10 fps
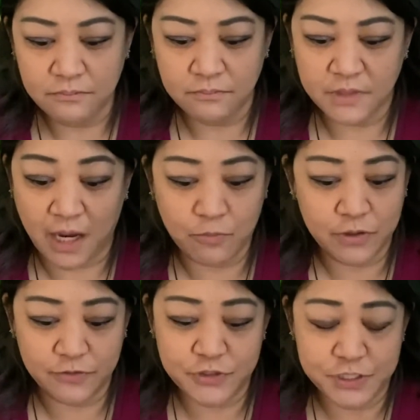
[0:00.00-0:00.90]
I
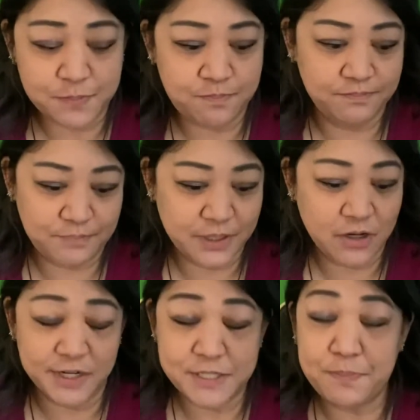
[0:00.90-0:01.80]
would have just been
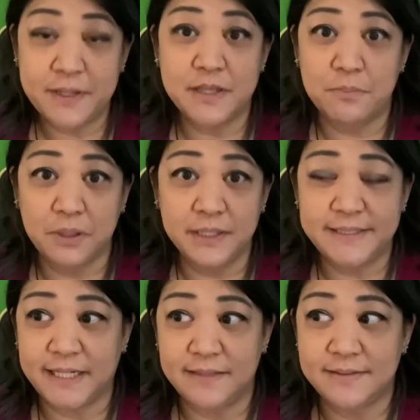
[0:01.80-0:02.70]
honest, bitten the bullet, and
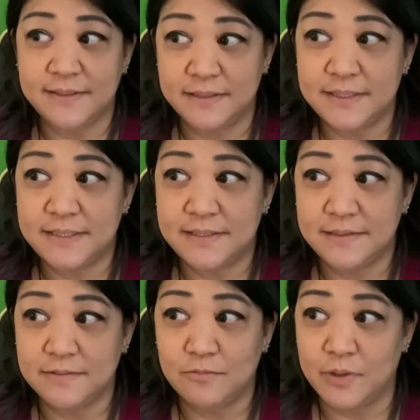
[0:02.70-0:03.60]
said
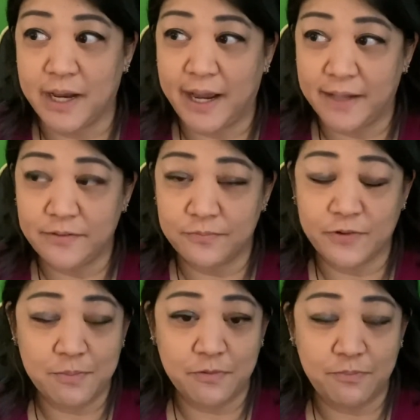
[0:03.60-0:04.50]
when I had the
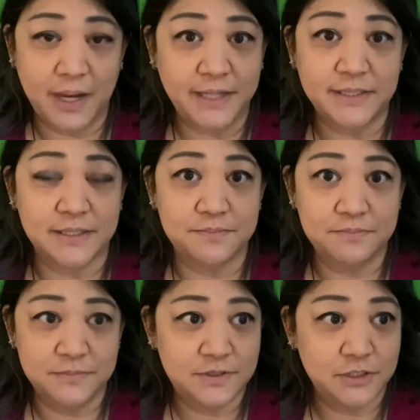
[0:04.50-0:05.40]
frame of mind to
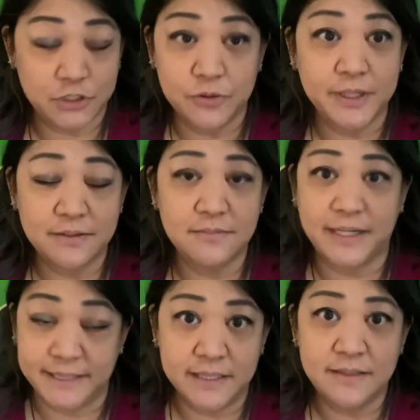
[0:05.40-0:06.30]
do it, I
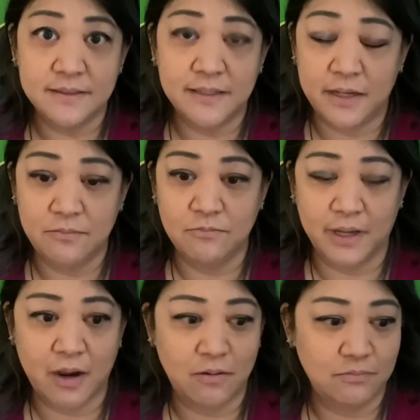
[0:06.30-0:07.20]
did. And
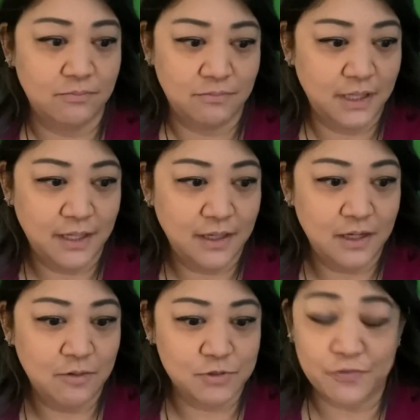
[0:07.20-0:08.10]
when I
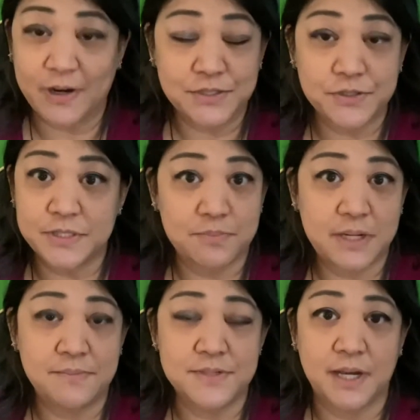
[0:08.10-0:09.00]
was frazzled,
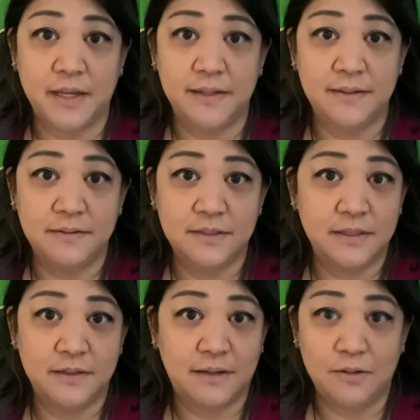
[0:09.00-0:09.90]
sometimes I
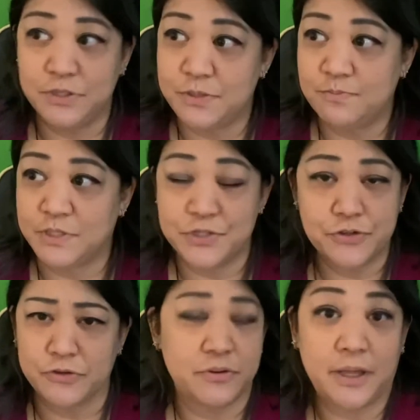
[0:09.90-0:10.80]
was
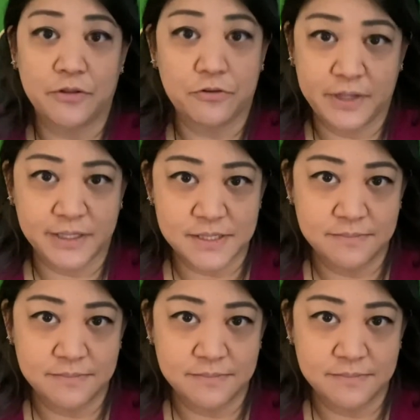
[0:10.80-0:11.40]
concerned with other things.